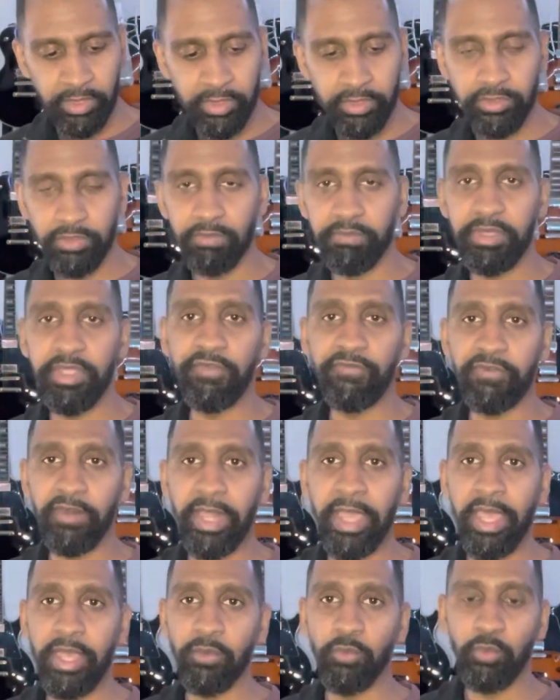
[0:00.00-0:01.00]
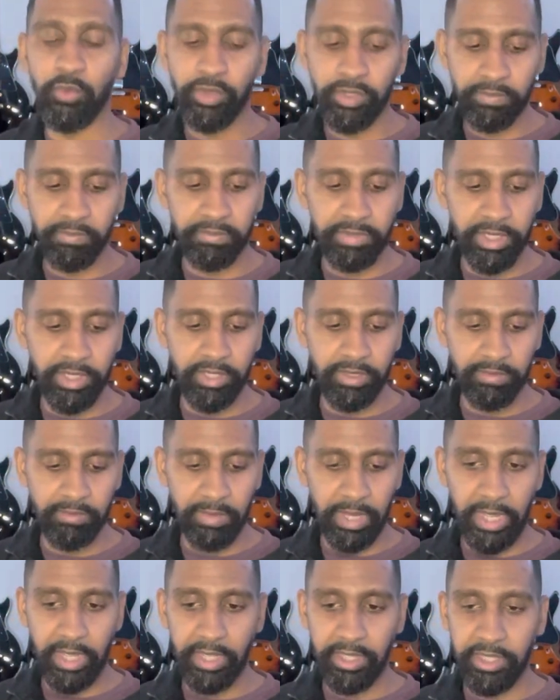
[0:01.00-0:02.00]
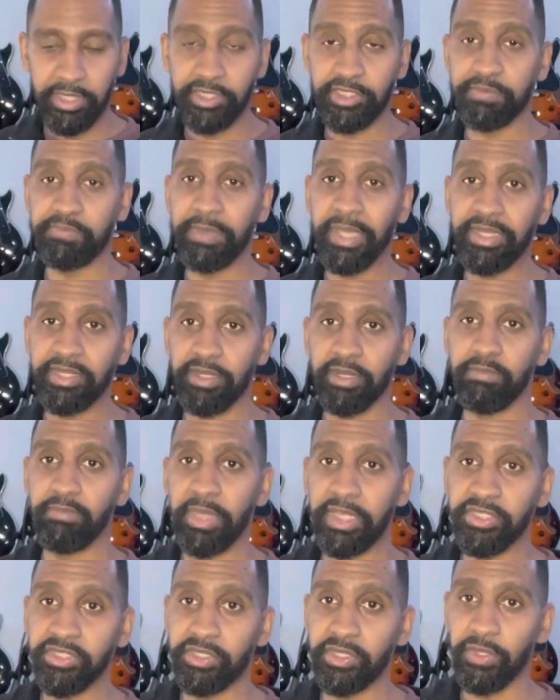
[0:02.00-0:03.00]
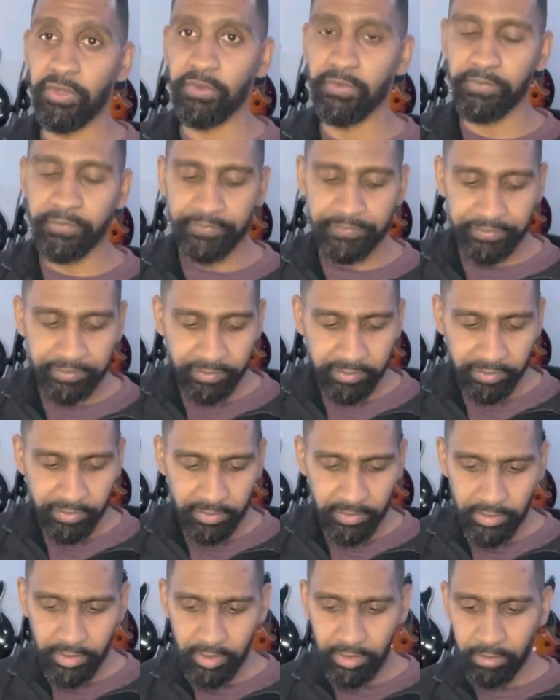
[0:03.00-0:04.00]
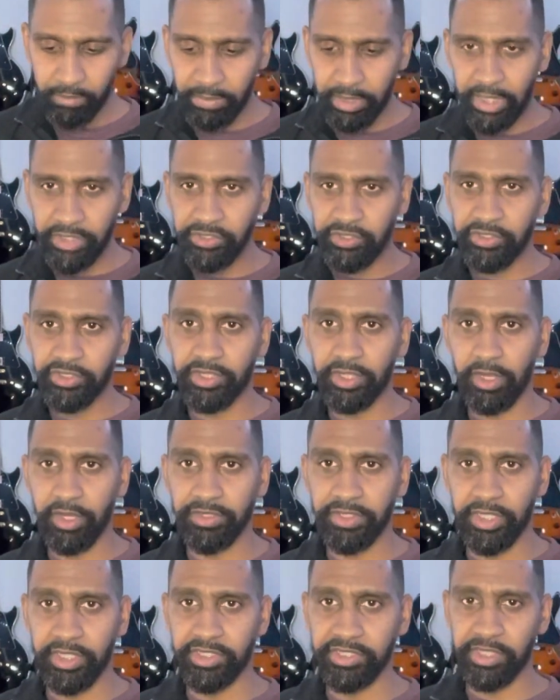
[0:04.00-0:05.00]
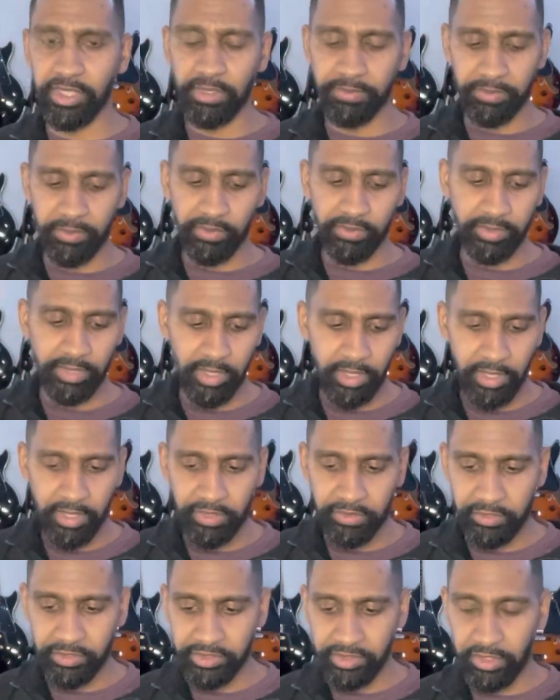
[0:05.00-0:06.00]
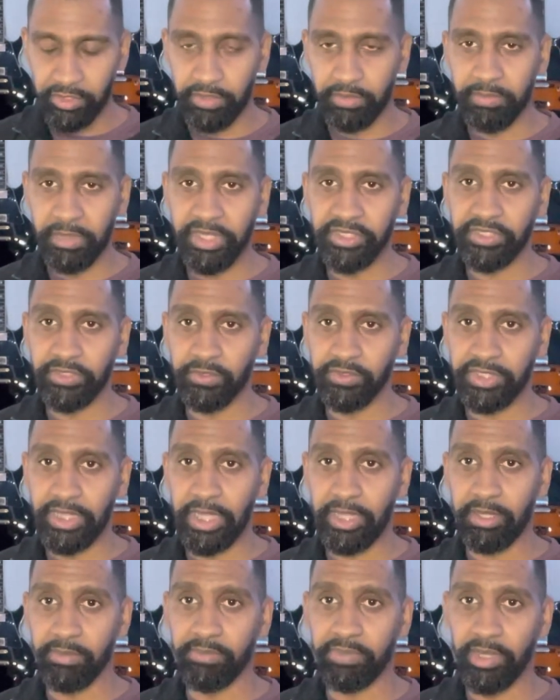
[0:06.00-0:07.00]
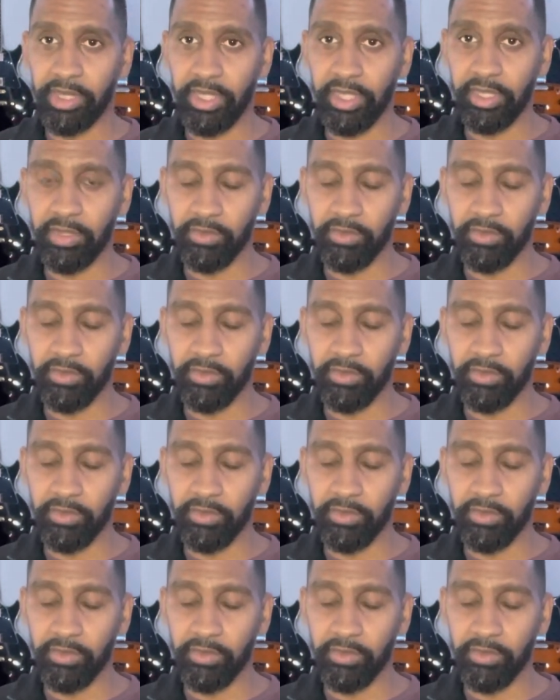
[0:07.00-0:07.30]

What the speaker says: So B flat would be my expected bass note, but as you saw in the example, there's other bass notes I can play.